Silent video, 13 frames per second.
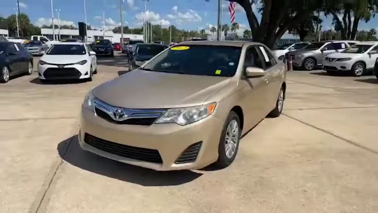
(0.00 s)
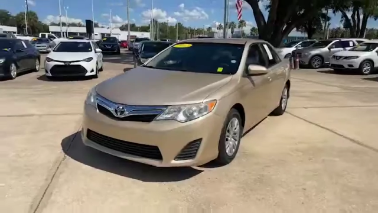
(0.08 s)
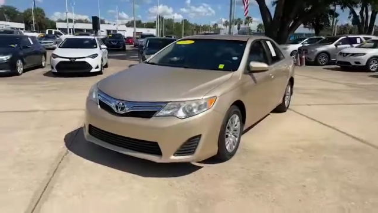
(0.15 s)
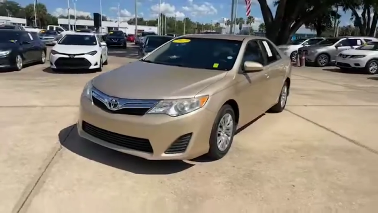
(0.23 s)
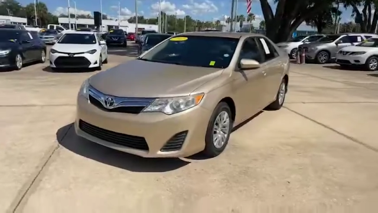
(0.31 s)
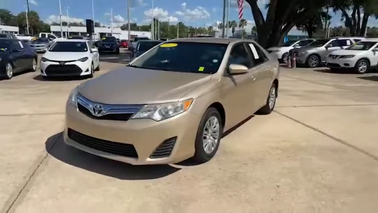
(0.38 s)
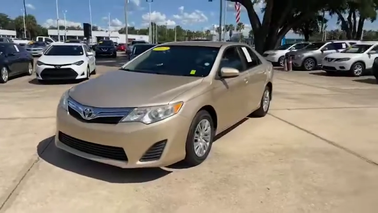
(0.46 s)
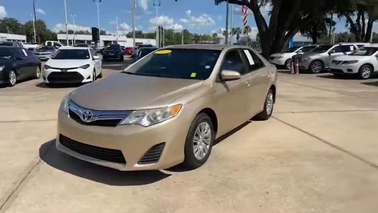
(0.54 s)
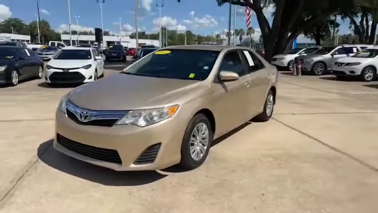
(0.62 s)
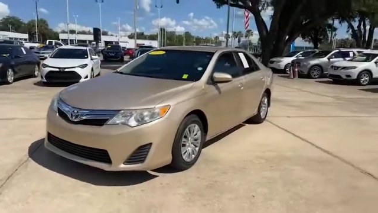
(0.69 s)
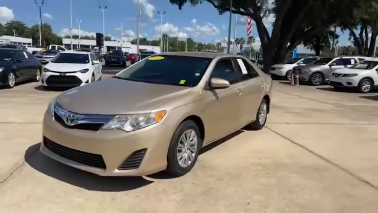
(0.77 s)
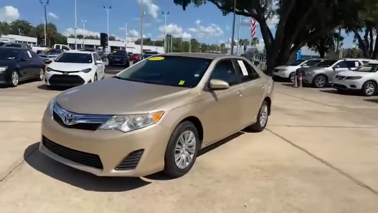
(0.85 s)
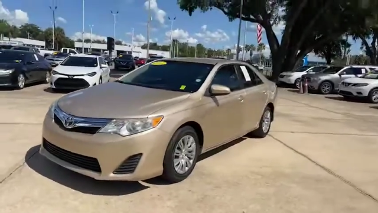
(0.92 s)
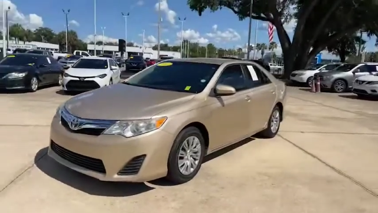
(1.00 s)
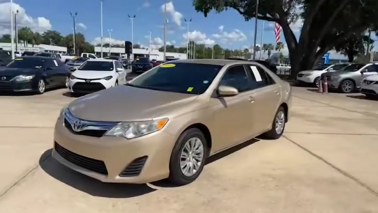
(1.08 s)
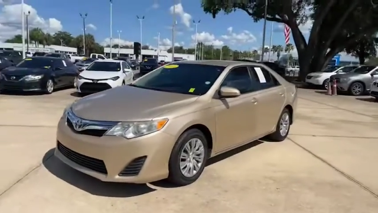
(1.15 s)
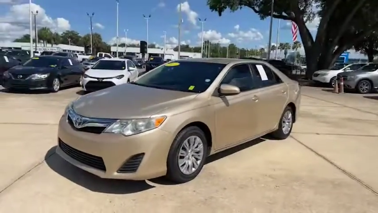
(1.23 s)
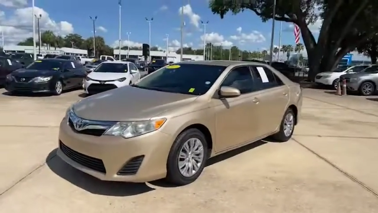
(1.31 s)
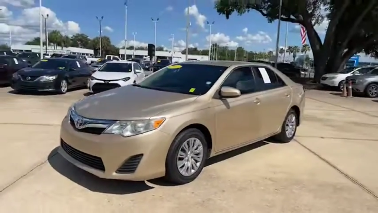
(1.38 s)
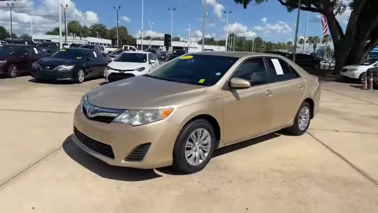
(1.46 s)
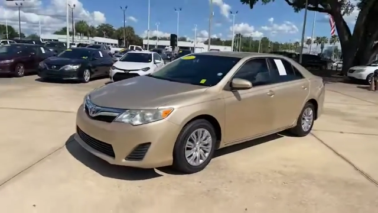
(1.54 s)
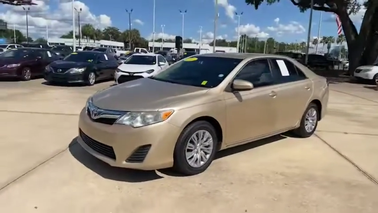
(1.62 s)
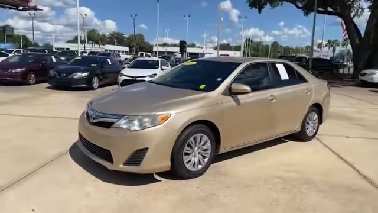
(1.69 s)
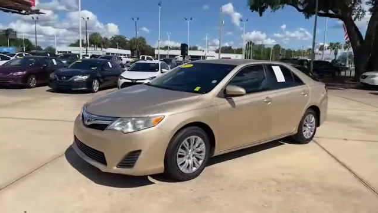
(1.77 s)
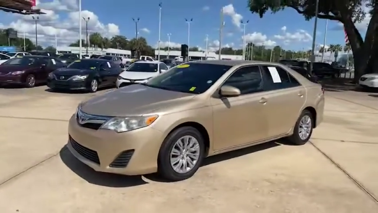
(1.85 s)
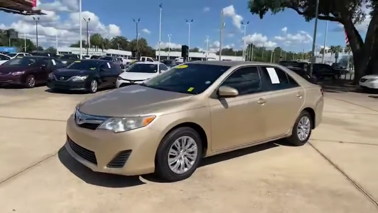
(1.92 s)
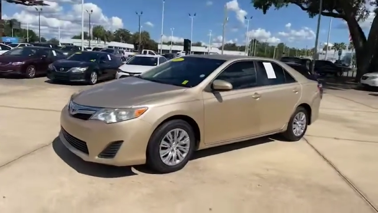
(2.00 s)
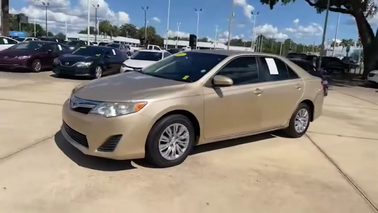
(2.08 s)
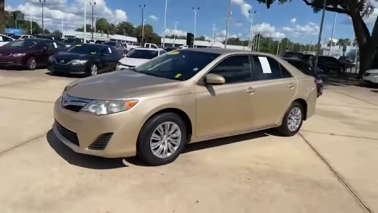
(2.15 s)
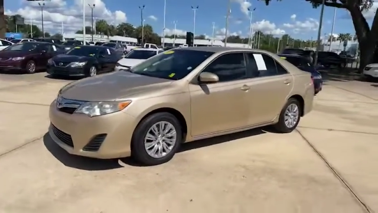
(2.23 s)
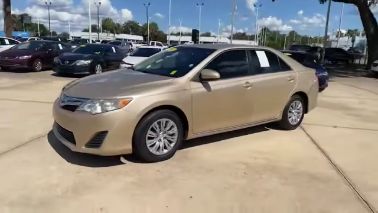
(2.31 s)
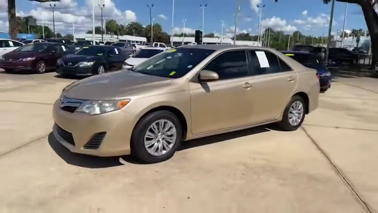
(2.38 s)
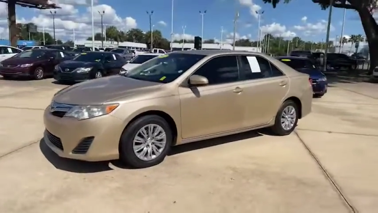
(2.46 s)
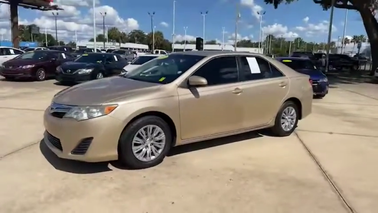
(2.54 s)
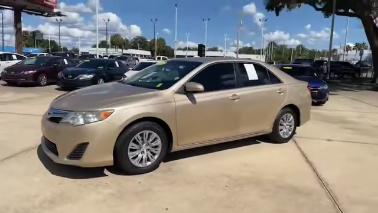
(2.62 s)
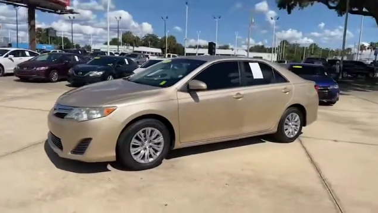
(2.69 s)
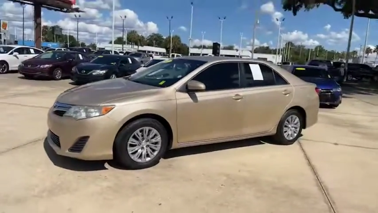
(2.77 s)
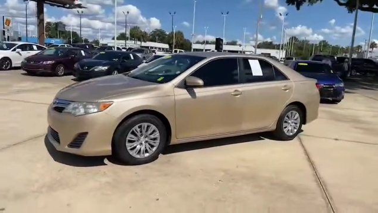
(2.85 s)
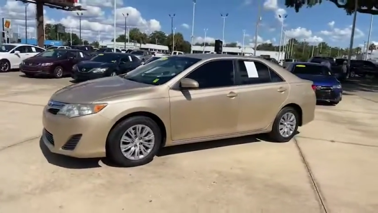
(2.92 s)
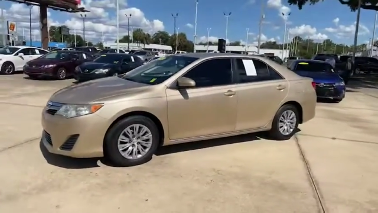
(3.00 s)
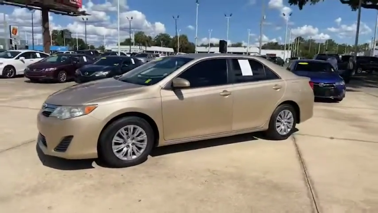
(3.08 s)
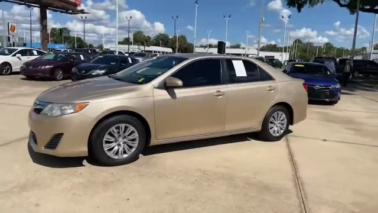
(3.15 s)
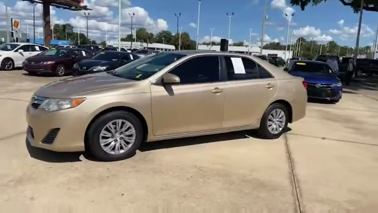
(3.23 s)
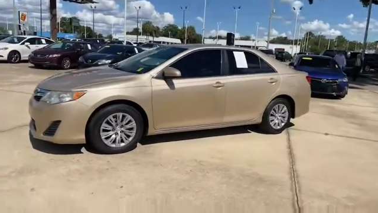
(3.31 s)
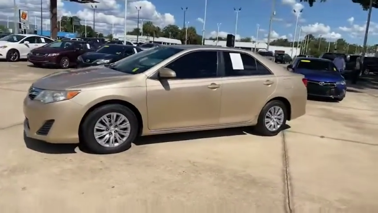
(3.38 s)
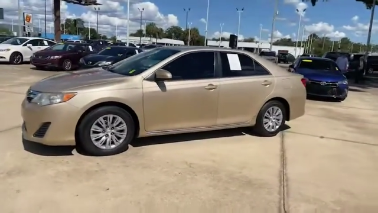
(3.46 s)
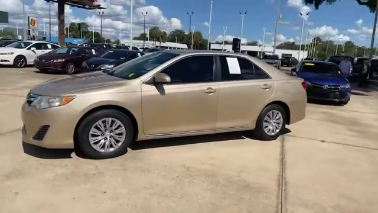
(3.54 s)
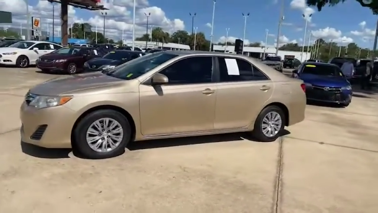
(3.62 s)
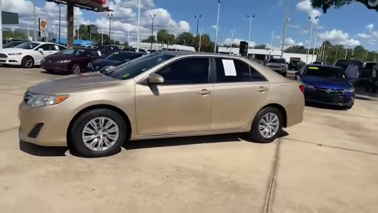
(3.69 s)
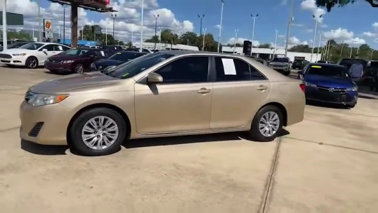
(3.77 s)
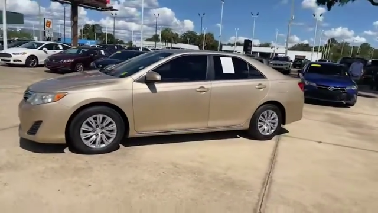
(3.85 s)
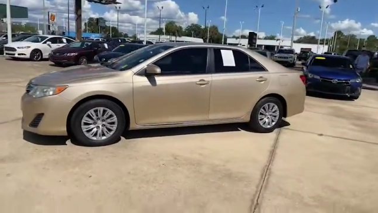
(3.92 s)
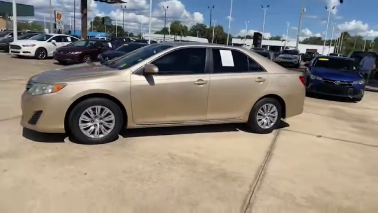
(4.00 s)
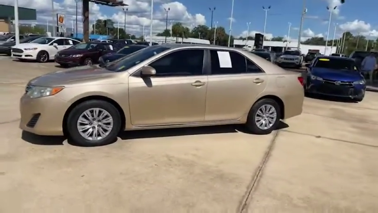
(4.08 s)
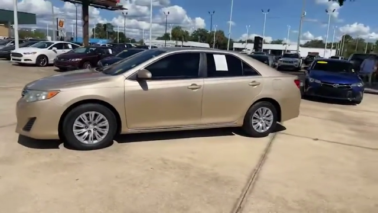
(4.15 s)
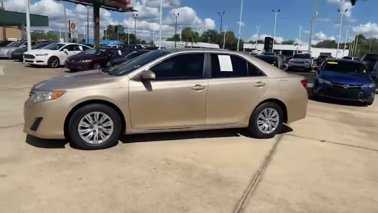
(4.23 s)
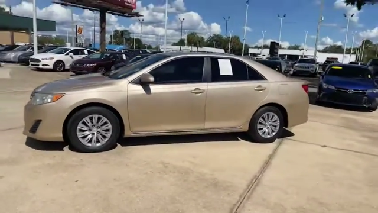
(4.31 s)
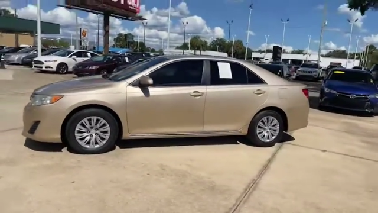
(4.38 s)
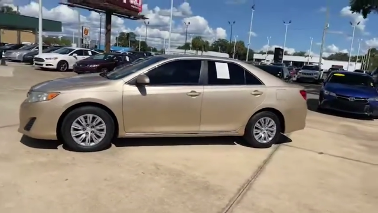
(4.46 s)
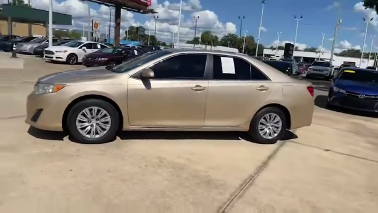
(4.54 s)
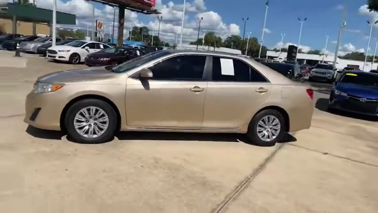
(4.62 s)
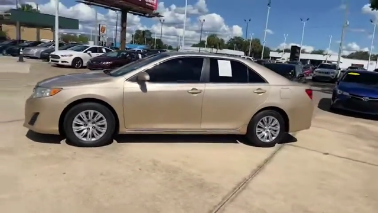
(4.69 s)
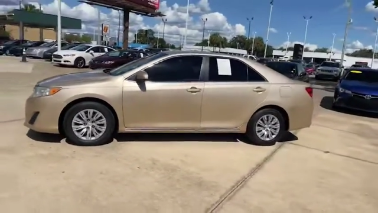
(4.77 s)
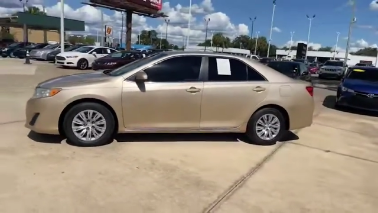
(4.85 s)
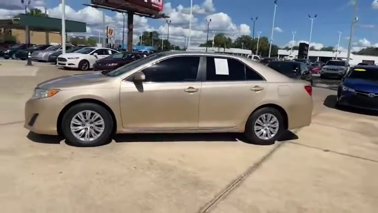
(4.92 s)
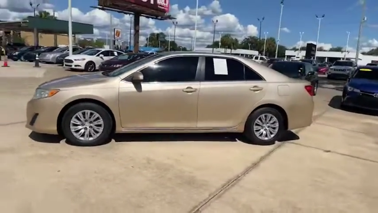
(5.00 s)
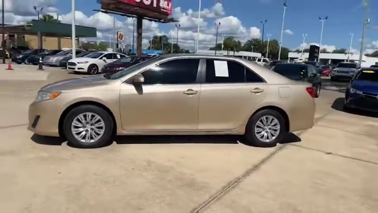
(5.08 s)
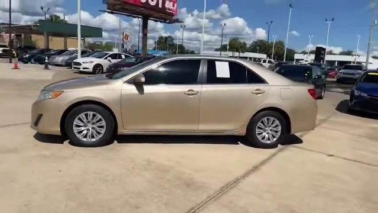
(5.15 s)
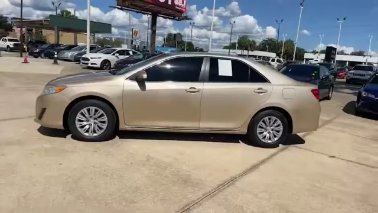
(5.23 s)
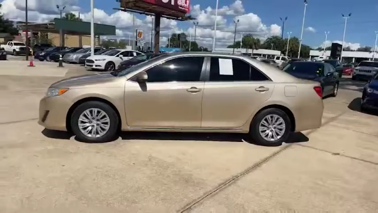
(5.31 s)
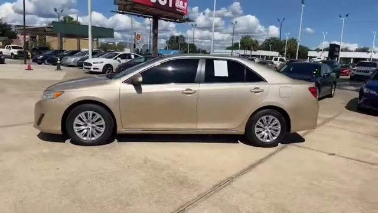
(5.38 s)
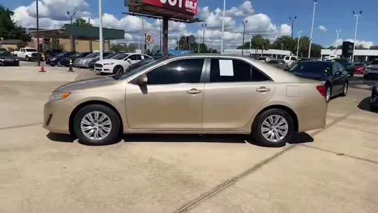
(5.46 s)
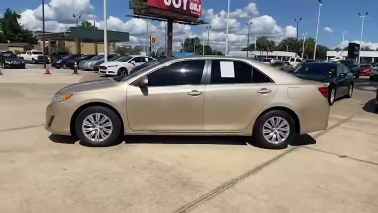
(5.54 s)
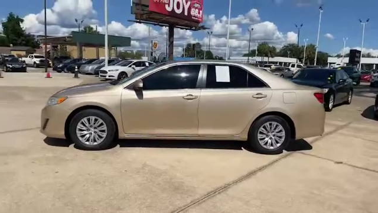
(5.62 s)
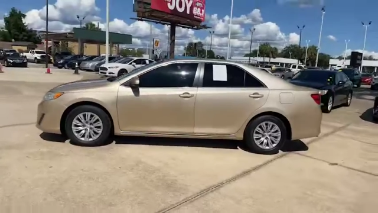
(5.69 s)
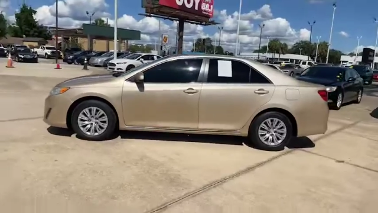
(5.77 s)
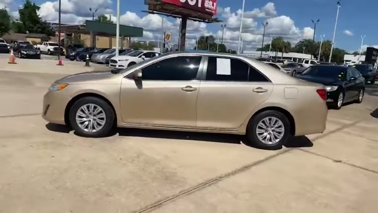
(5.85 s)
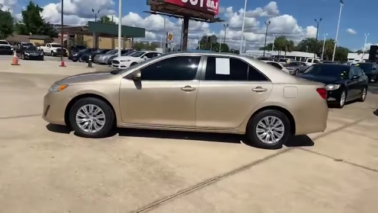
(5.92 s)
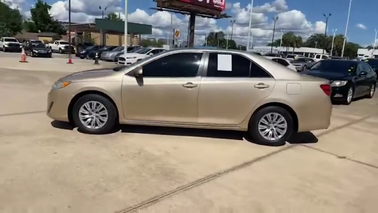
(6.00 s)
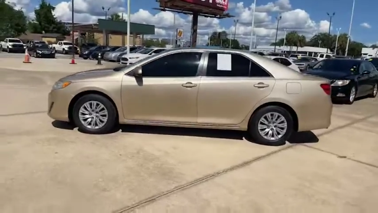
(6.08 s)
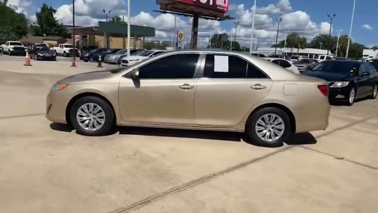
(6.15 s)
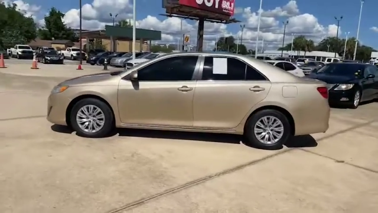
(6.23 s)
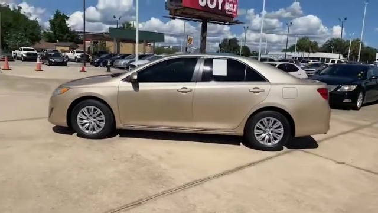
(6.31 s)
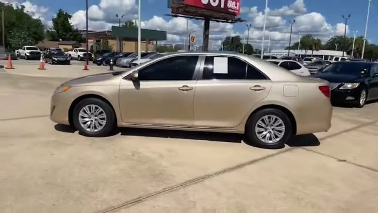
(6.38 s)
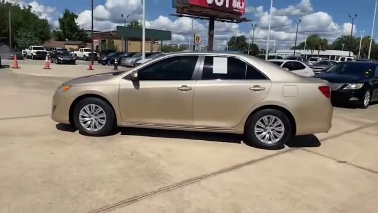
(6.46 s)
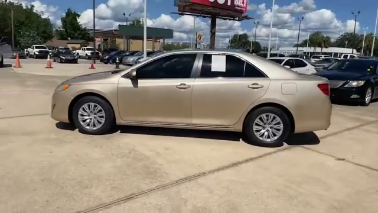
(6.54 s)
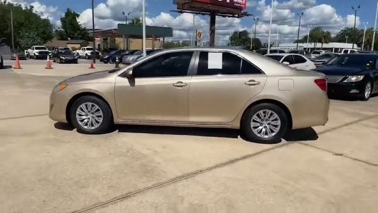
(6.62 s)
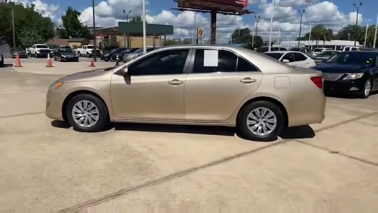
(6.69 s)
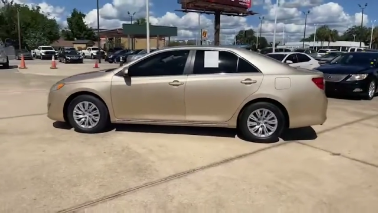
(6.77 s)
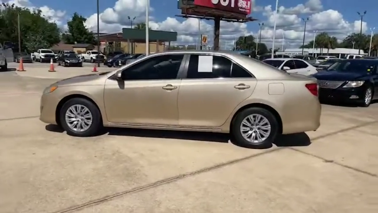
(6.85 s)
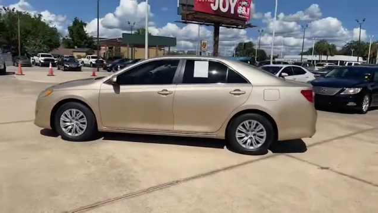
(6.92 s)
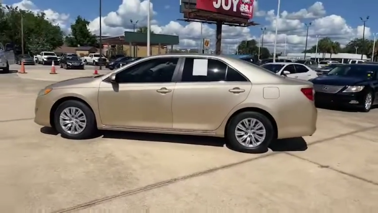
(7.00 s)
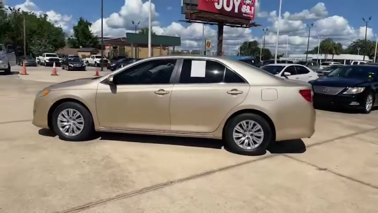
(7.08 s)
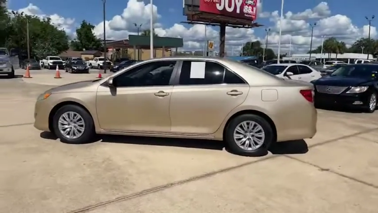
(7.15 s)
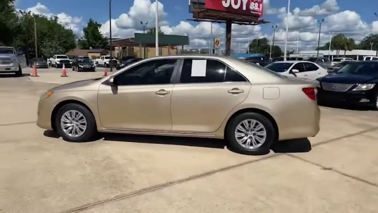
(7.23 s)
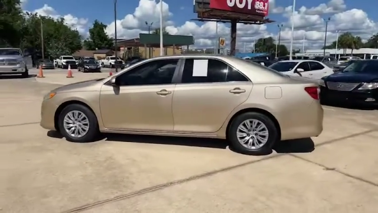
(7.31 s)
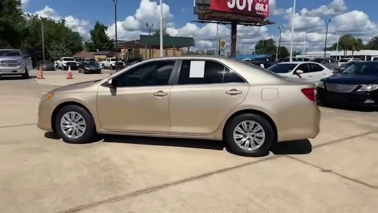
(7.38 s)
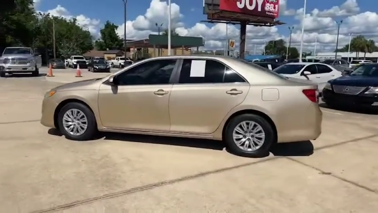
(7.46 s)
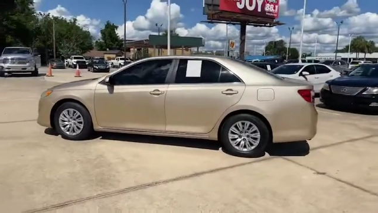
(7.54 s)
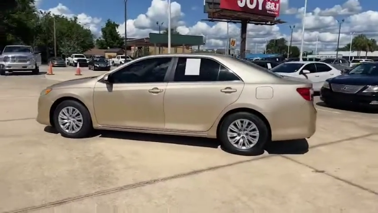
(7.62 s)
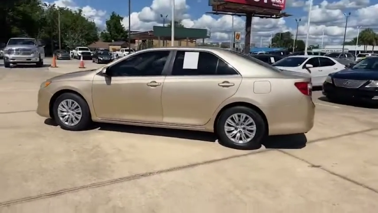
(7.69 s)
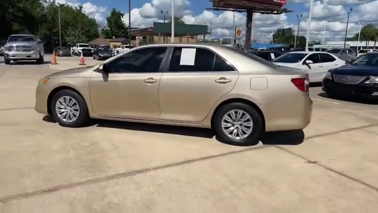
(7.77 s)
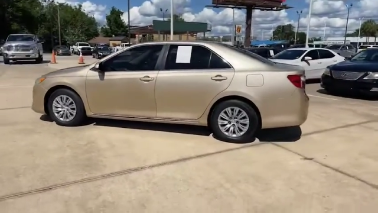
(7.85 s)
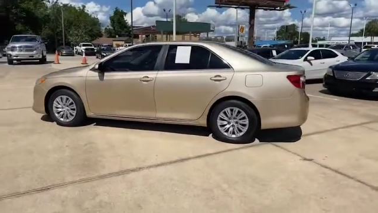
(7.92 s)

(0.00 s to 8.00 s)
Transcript: (no speaker visible)